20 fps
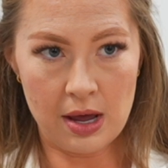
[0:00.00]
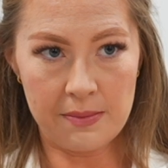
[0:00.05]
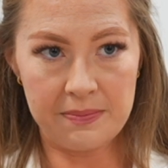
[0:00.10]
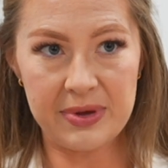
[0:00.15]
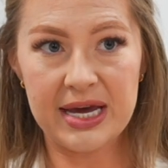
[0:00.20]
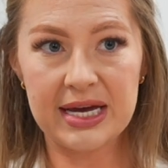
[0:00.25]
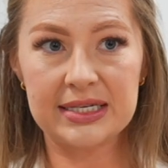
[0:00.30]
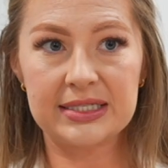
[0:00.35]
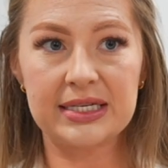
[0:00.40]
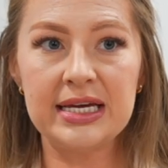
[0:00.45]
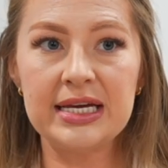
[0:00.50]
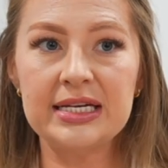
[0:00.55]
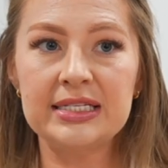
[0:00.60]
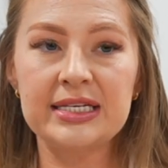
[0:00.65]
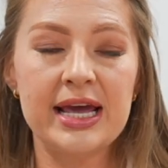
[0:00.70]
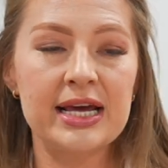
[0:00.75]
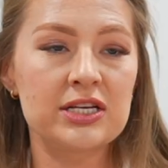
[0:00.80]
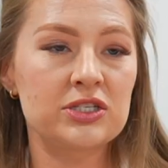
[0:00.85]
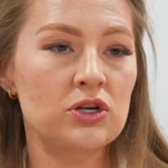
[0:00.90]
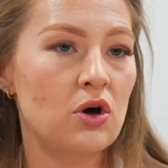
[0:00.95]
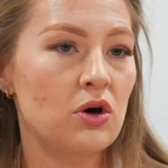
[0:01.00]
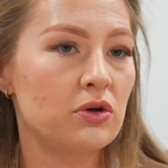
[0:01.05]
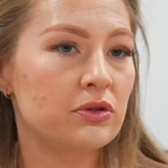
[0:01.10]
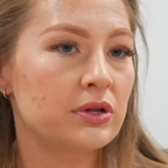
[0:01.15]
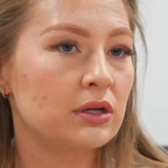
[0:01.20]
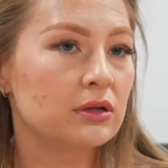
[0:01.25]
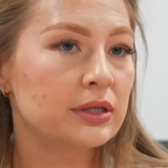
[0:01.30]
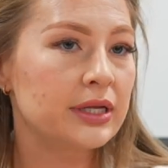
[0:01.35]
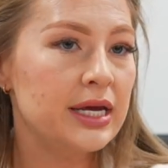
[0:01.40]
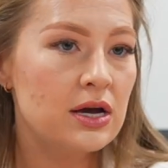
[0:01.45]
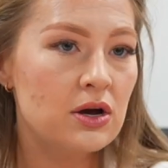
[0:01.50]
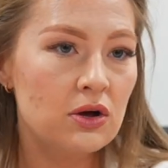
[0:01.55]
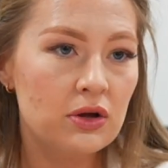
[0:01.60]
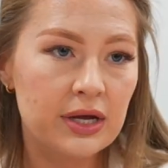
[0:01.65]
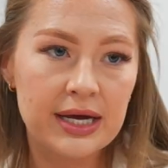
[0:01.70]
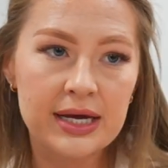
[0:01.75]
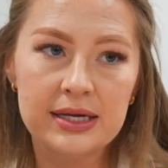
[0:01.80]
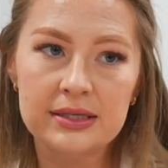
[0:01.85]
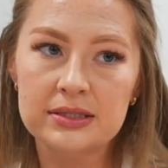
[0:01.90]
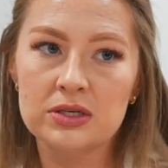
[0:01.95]
because he takes all the legal
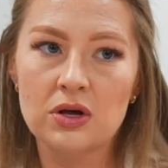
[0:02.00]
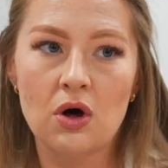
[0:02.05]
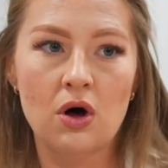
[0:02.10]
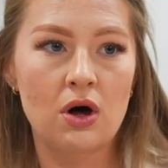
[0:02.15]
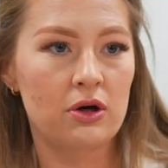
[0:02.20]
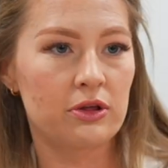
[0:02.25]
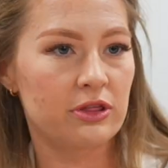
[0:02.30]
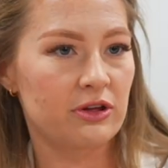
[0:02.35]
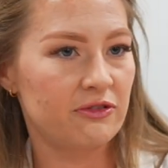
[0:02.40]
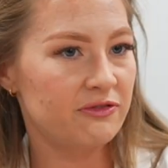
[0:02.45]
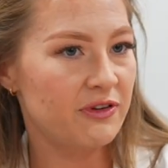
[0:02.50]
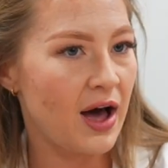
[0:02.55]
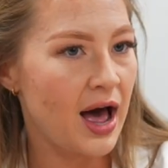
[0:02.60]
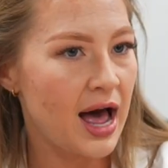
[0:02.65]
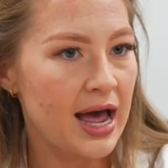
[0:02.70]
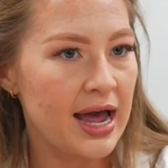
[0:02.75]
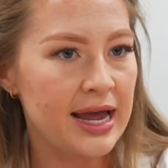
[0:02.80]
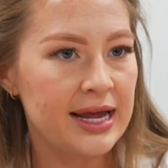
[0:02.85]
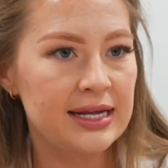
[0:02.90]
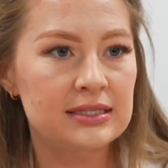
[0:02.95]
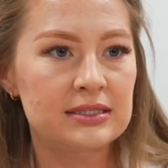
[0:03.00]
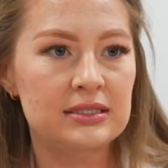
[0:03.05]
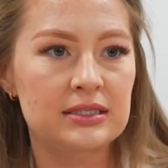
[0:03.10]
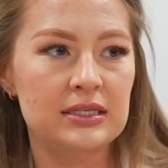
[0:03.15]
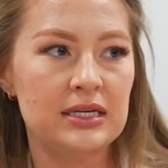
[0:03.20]
hits, all the fines.